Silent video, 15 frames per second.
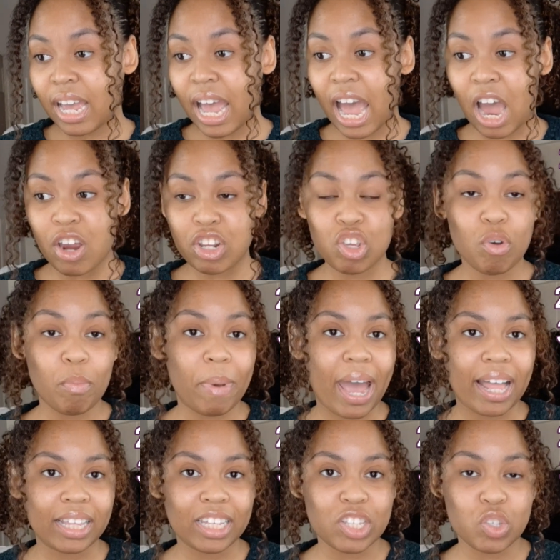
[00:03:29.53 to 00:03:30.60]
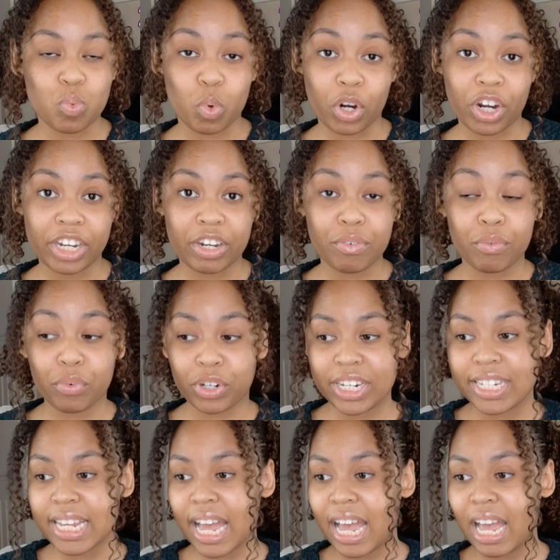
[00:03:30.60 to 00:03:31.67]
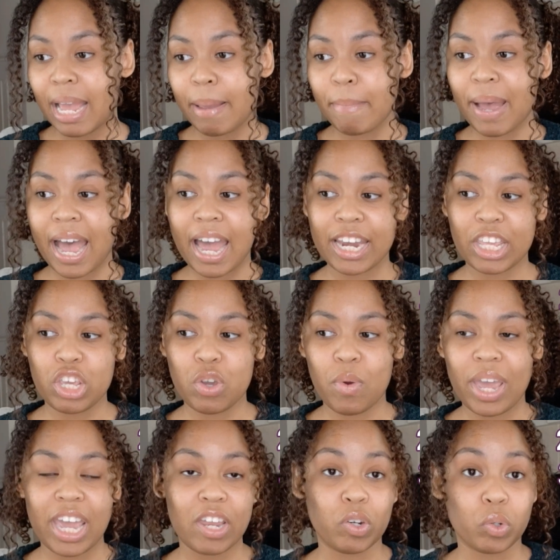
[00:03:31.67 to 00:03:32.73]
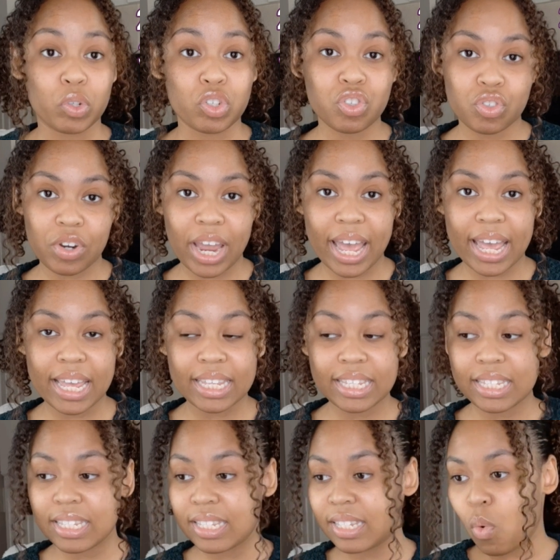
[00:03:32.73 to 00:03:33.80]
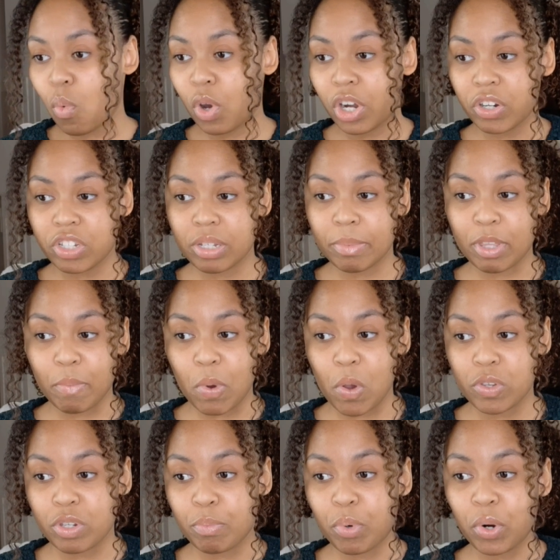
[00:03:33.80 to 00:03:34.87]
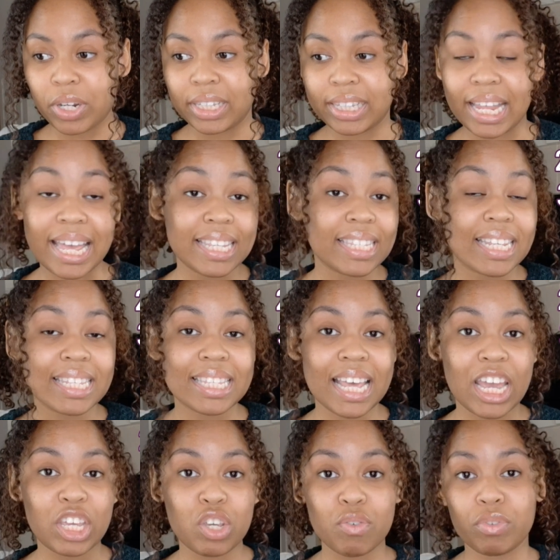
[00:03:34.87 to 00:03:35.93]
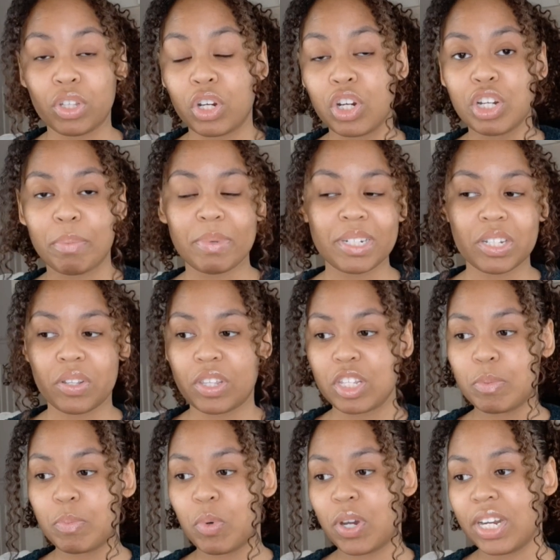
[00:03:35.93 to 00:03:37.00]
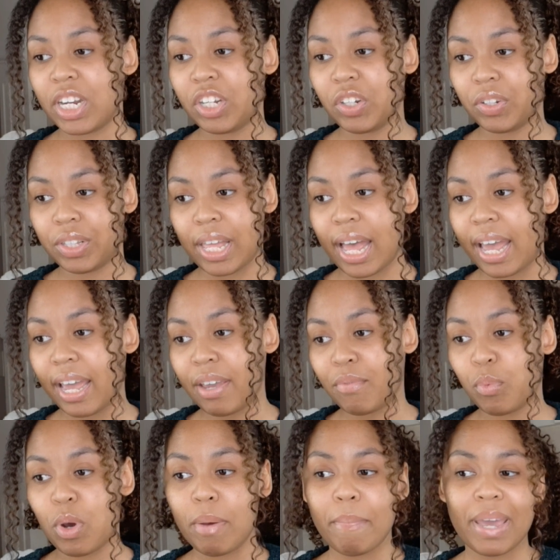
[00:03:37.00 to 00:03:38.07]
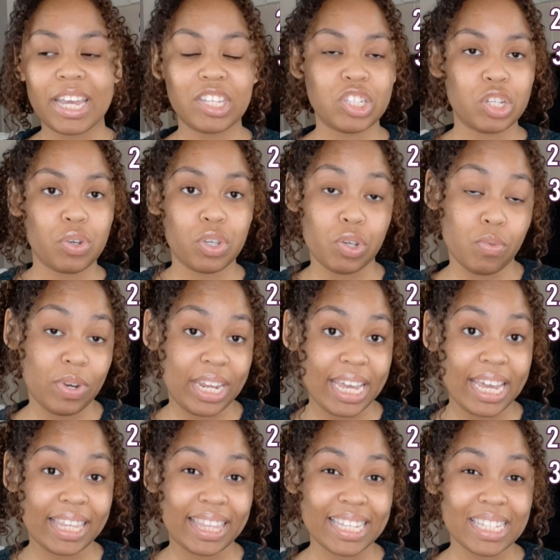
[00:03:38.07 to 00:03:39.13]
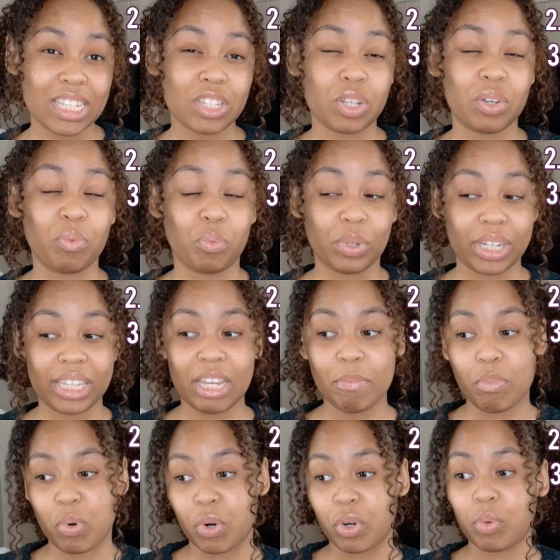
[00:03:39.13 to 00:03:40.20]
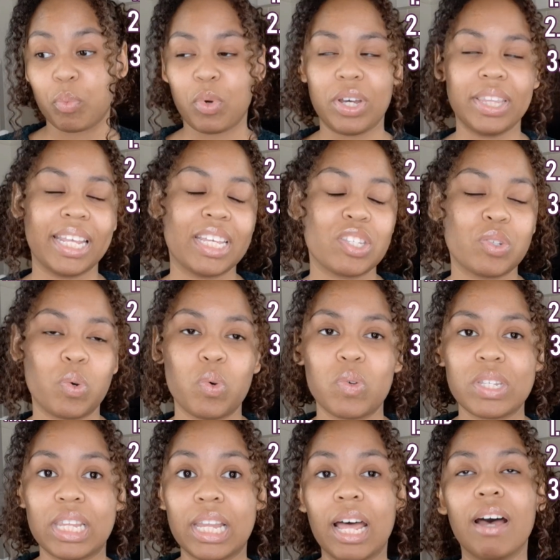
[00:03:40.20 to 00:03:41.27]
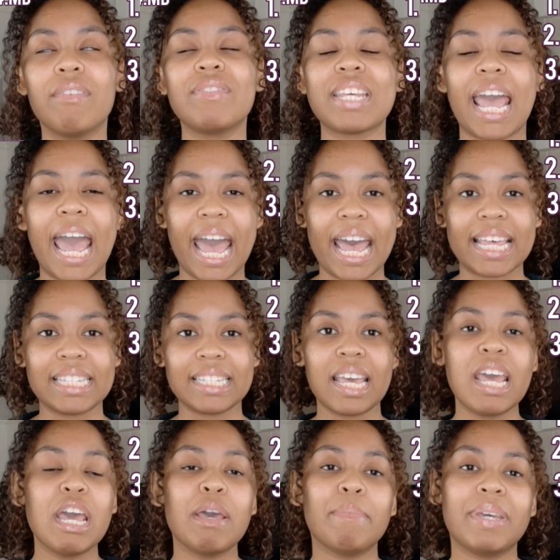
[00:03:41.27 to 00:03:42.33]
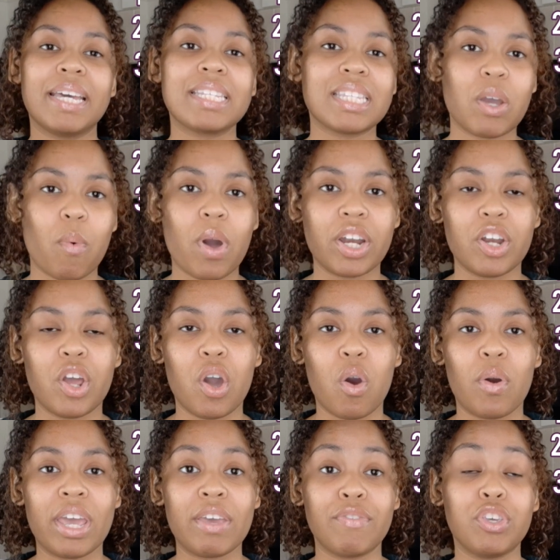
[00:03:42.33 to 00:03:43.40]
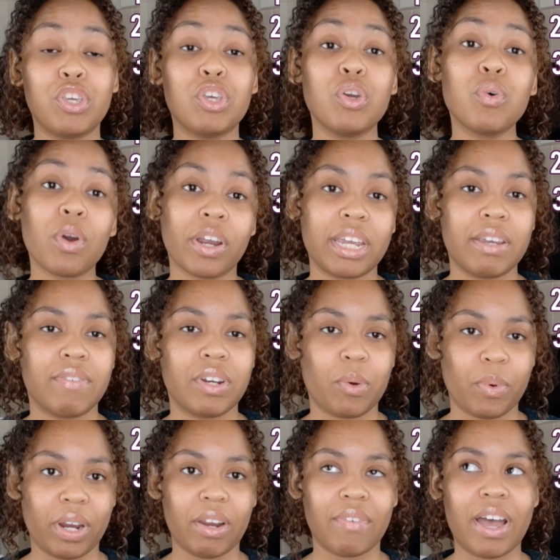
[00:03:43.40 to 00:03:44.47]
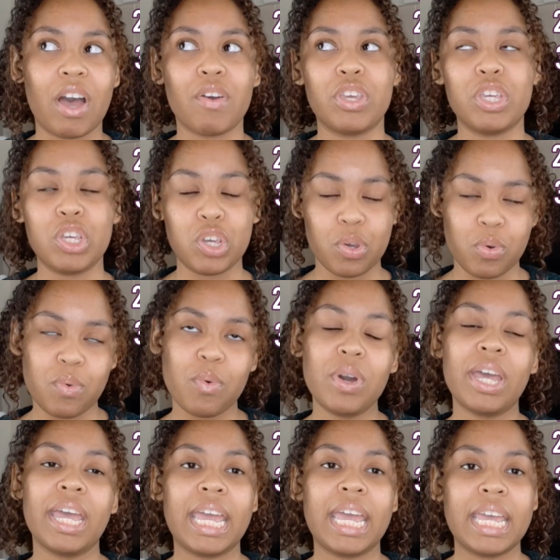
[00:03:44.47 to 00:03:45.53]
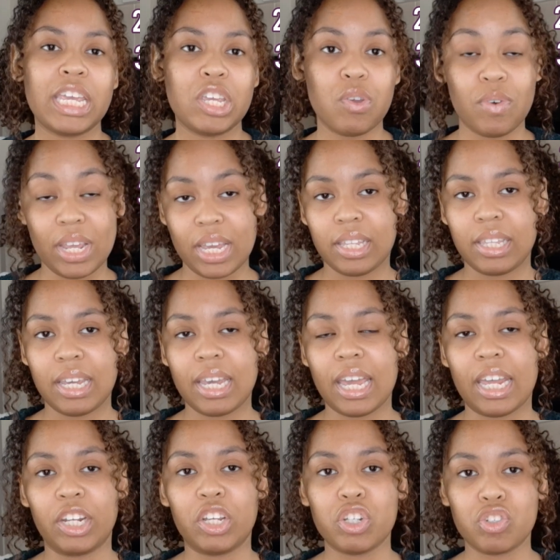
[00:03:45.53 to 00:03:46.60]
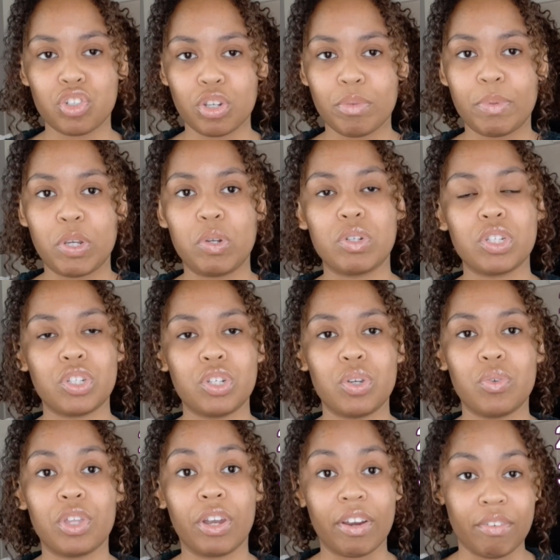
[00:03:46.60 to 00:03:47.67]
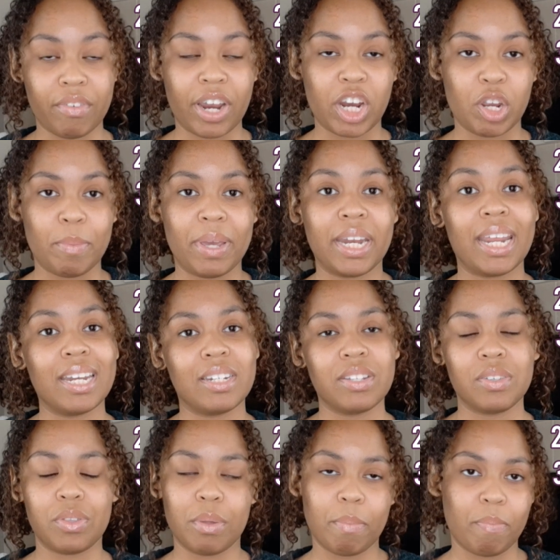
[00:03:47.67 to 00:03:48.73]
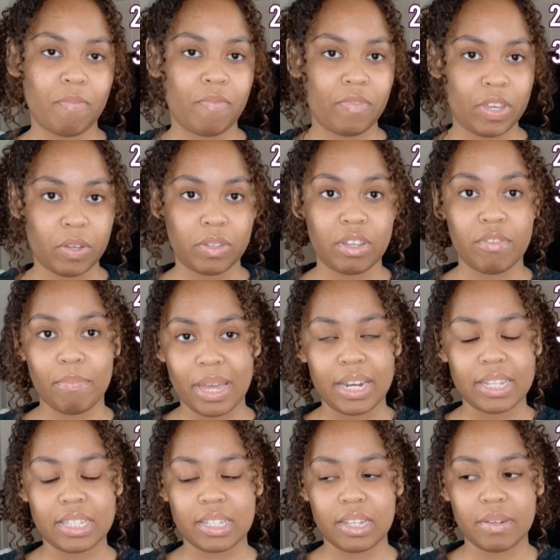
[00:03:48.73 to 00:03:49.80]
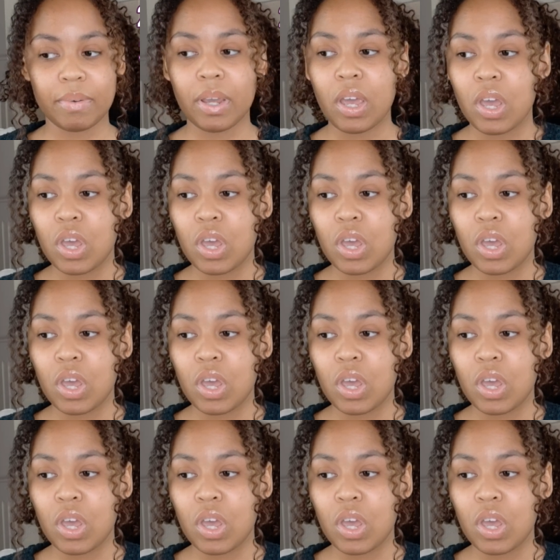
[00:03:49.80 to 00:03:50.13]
How do you balance work and free time? How do you handle stress? What are some of the most important lessons that you've learned up until this point in your life? What makes you unique? This is a really important one that schools love to ask because they want to know if you are even aware of how you uniquely can contribute to their environment and to the field of medicine.